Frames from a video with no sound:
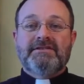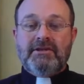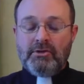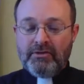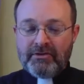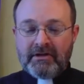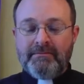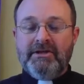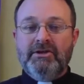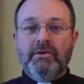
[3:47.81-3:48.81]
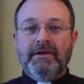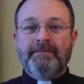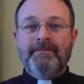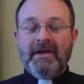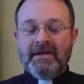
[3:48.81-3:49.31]
The youth are going to be
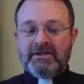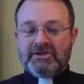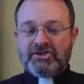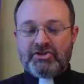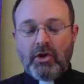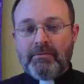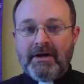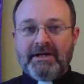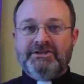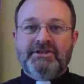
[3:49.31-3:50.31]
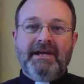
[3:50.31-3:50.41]
doing so much,